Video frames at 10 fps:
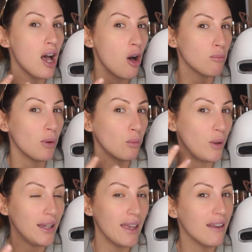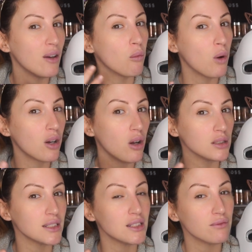help weaken what
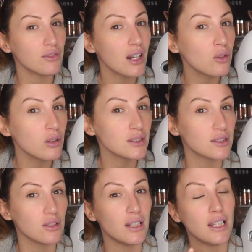causes freckles. It's going